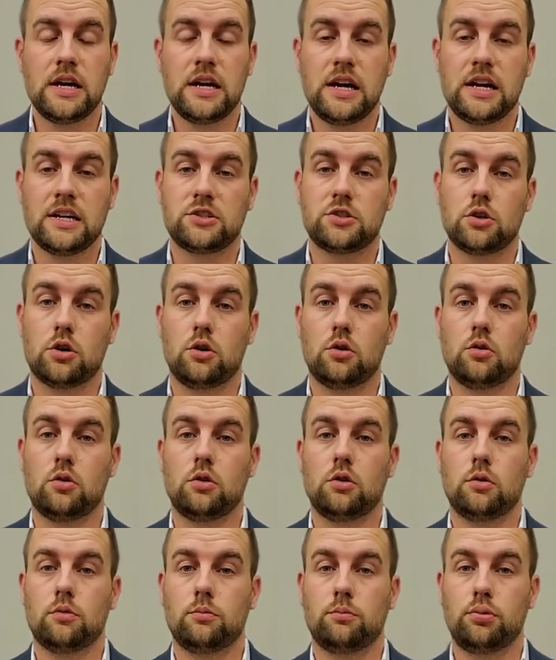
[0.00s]
And
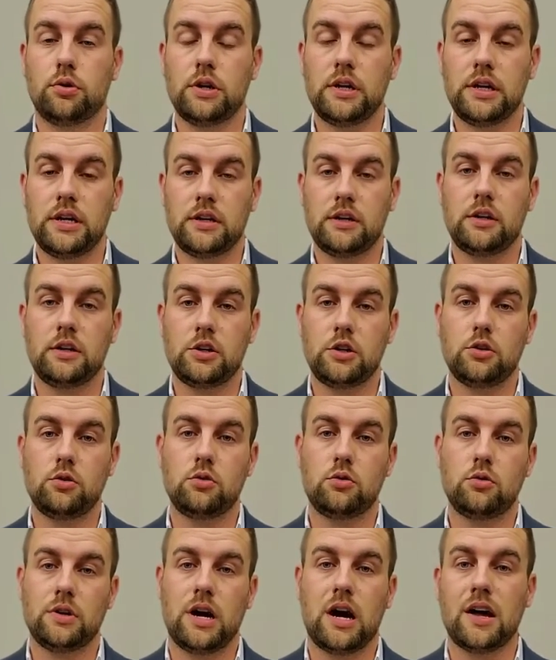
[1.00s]
so putting
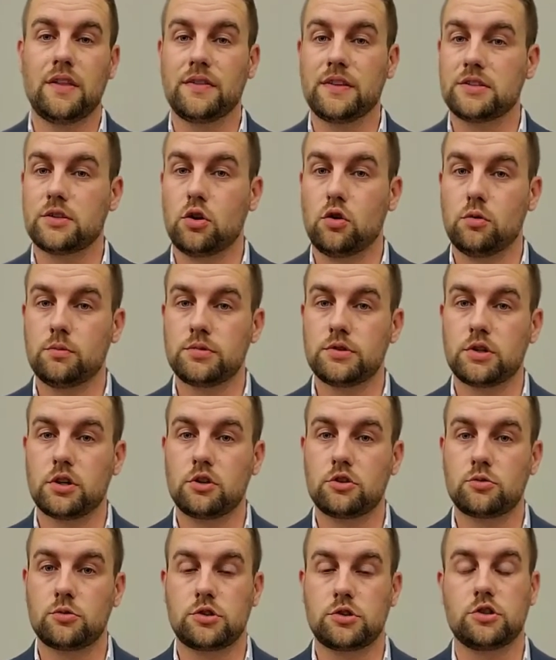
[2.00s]
you on this home
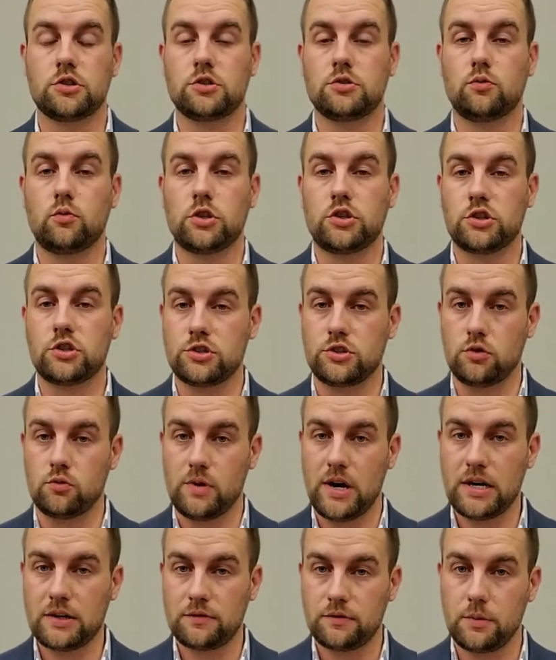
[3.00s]
search, which is
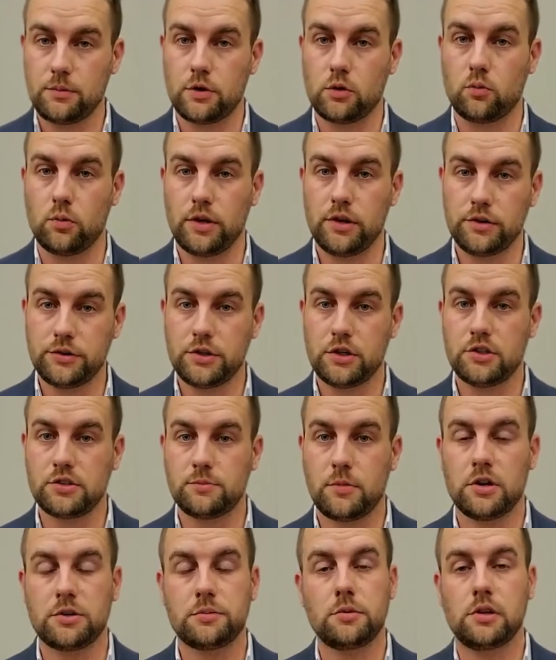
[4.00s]
direct from the Realtor's
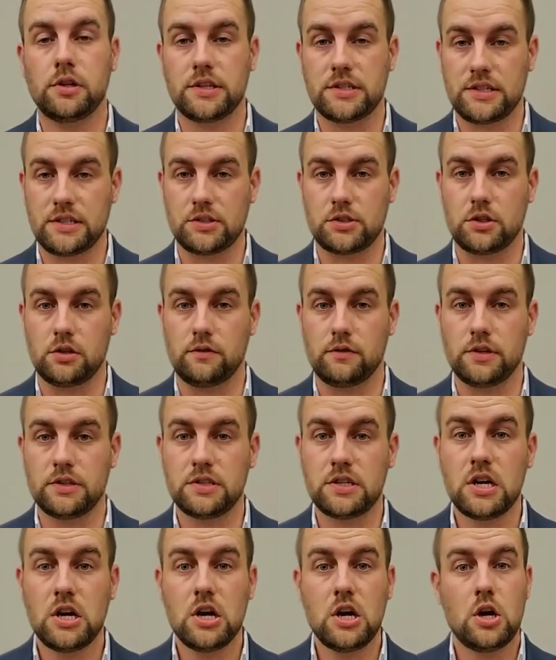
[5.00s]
multiple listing service,
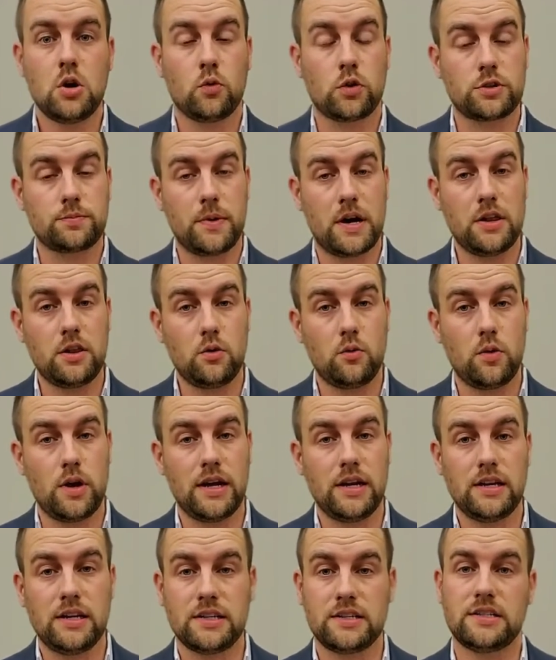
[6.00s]
which by the way
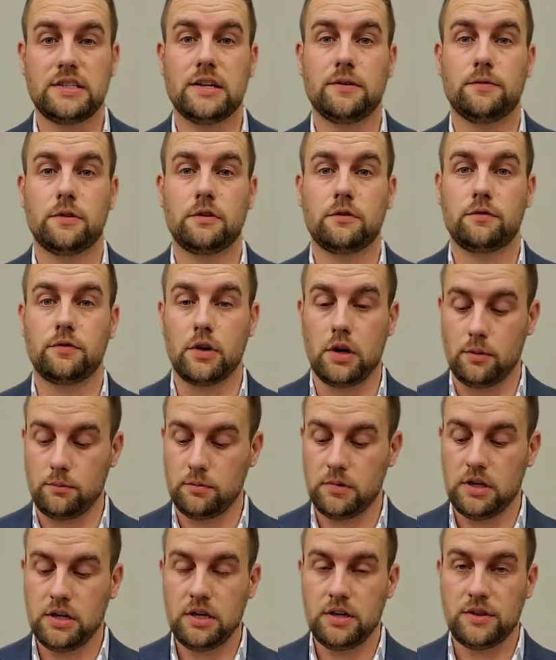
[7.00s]
is different
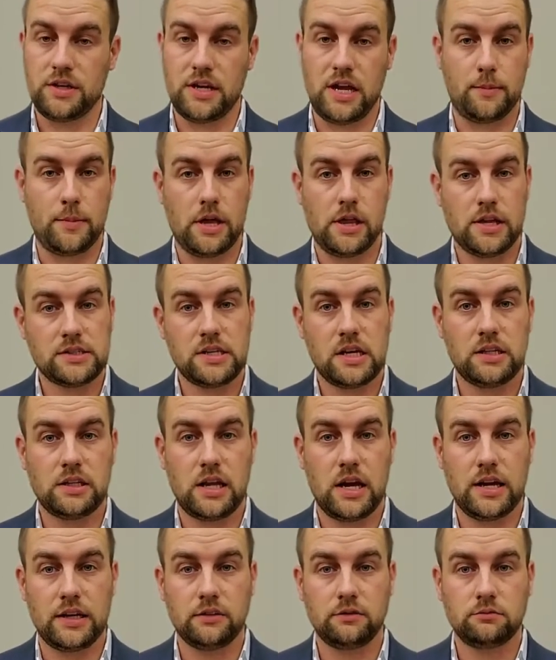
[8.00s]
from the MLS
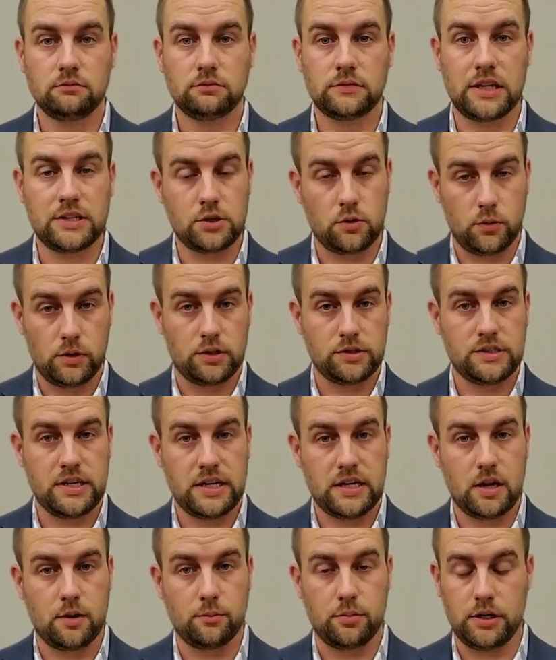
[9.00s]
Online, that's a real
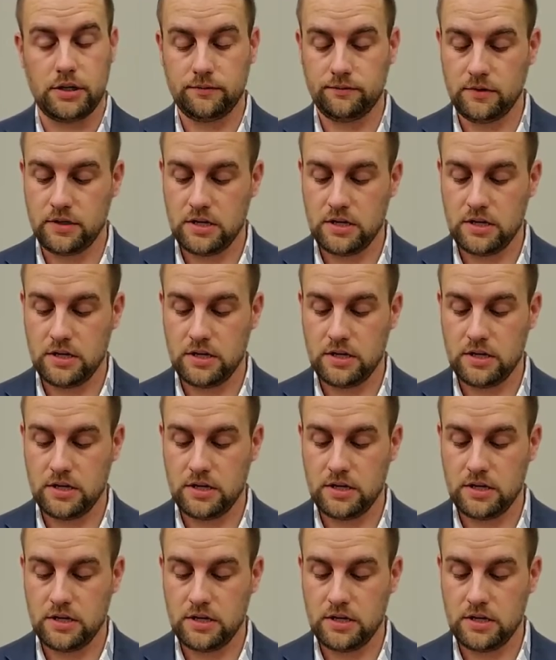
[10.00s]
estate company,